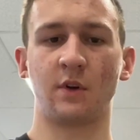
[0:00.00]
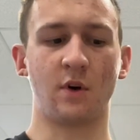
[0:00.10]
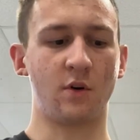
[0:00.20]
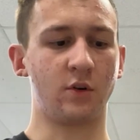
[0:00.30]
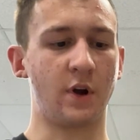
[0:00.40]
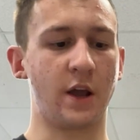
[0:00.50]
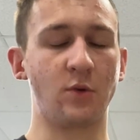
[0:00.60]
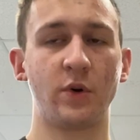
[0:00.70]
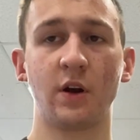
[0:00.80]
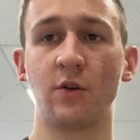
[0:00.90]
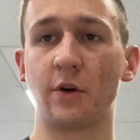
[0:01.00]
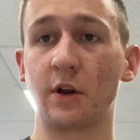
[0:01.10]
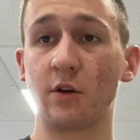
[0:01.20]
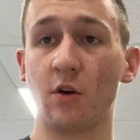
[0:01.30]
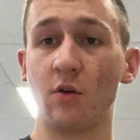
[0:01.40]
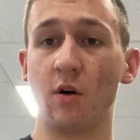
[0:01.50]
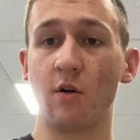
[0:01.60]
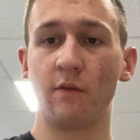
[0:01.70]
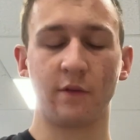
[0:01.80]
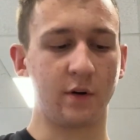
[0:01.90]
All right, we are going to go
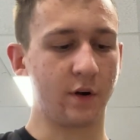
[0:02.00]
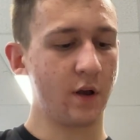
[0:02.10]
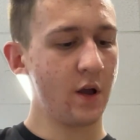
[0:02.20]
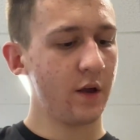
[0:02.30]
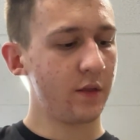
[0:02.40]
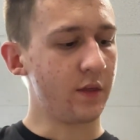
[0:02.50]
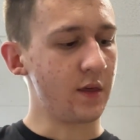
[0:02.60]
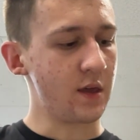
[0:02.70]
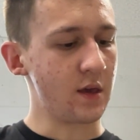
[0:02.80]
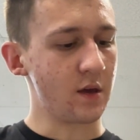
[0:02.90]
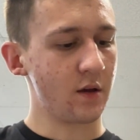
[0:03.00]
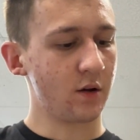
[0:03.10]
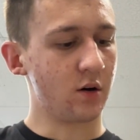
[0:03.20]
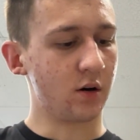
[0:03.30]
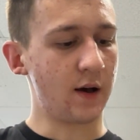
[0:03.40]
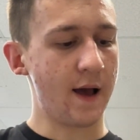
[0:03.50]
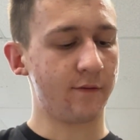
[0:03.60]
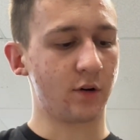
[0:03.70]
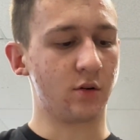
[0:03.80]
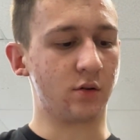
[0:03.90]
over the
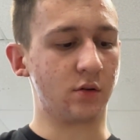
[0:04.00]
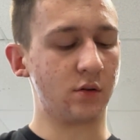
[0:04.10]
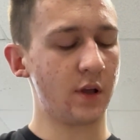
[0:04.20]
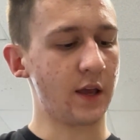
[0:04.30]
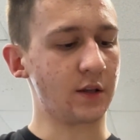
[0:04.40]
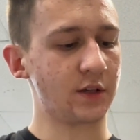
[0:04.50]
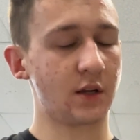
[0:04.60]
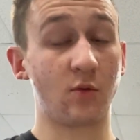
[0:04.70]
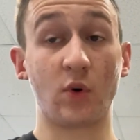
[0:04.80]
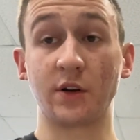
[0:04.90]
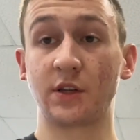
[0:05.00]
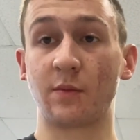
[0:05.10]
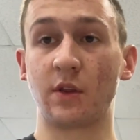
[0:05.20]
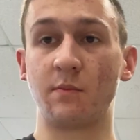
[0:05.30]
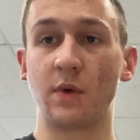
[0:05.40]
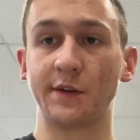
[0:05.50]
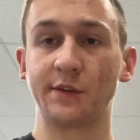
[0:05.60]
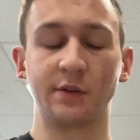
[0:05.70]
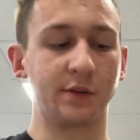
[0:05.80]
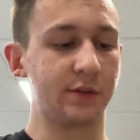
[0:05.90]
clavicle and where some of the
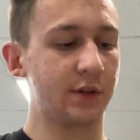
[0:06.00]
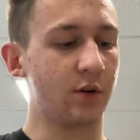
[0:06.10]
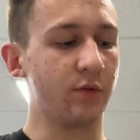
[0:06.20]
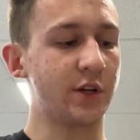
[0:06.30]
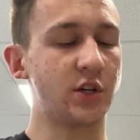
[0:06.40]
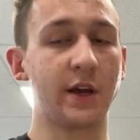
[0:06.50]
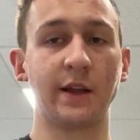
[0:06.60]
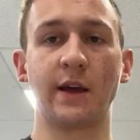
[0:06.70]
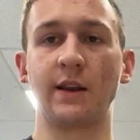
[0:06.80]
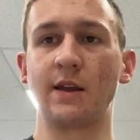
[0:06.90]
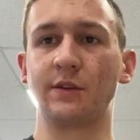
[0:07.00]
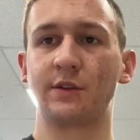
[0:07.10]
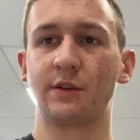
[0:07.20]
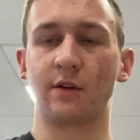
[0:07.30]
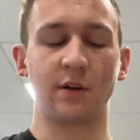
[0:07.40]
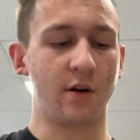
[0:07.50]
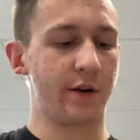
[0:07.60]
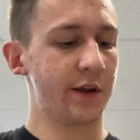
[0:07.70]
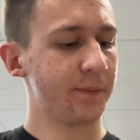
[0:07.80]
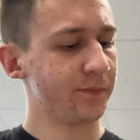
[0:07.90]
muscles originate and insert
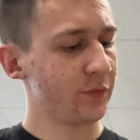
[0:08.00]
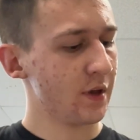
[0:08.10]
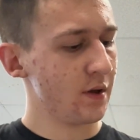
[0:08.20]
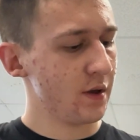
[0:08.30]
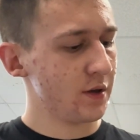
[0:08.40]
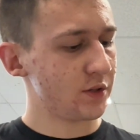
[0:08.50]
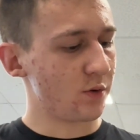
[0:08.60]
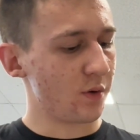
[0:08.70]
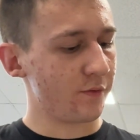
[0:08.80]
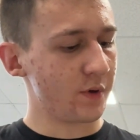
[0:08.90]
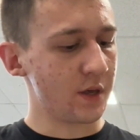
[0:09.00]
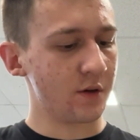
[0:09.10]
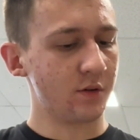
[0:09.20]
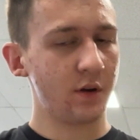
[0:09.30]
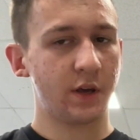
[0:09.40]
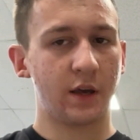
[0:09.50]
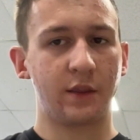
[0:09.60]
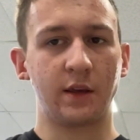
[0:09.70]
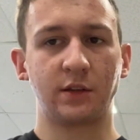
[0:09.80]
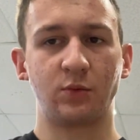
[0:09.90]
on it. So if we look
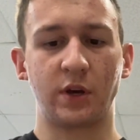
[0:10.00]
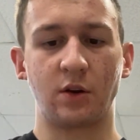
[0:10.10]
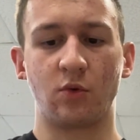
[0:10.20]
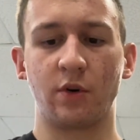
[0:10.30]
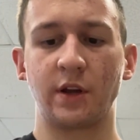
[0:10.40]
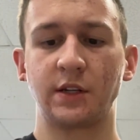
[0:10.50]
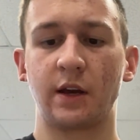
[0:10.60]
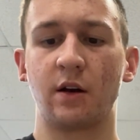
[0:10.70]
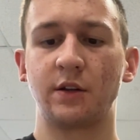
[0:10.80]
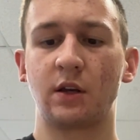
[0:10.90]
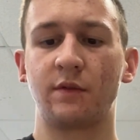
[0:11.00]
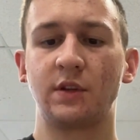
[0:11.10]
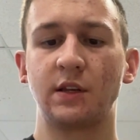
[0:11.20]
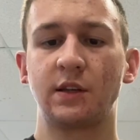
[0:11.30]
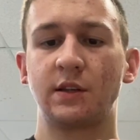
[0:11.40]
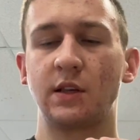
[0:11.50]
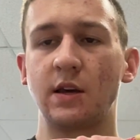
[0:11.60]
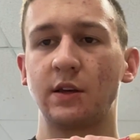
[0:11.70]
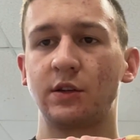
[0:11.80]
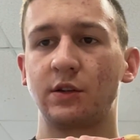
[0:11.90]
at this, we can orientate ourselves. This is
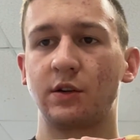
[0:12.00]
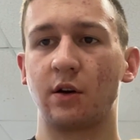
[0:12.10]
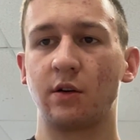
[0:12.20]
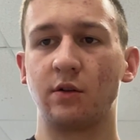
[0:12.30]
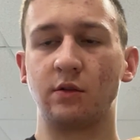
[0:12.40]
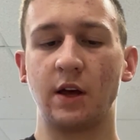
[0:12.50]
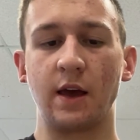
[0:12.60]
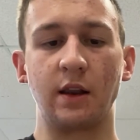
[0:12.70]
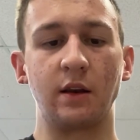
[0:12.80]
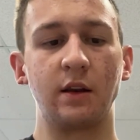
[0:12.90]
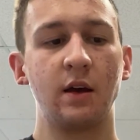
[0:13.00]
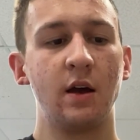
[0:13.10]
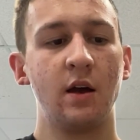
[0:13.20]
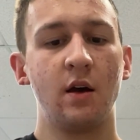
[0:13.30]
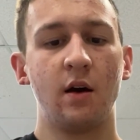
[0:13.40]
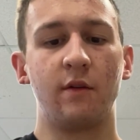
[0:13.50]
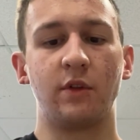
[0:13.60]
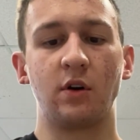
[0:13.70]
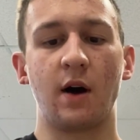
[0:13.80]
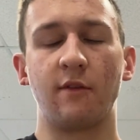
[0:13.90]
the sternal end of
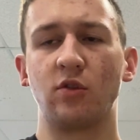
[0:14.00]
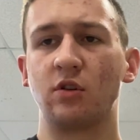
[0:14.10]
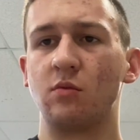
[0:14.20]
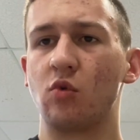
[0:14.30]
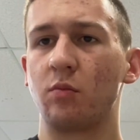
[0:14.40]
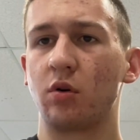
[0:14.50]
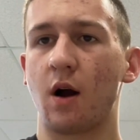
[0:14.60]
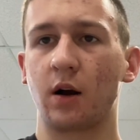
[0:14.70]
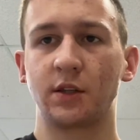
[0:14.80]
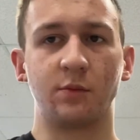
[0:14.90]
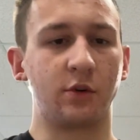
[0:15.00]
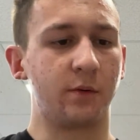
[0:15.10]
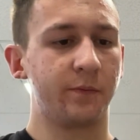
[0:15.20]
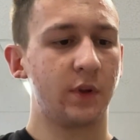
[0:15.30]
the clavicle, more proximal,